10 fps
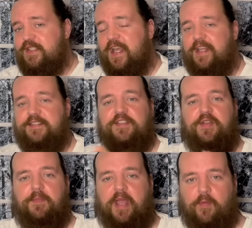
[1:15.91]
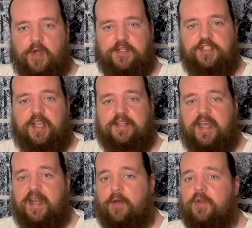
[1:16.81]
the end, so you might want to check
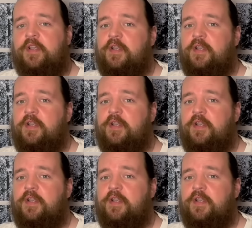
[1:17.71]
that out.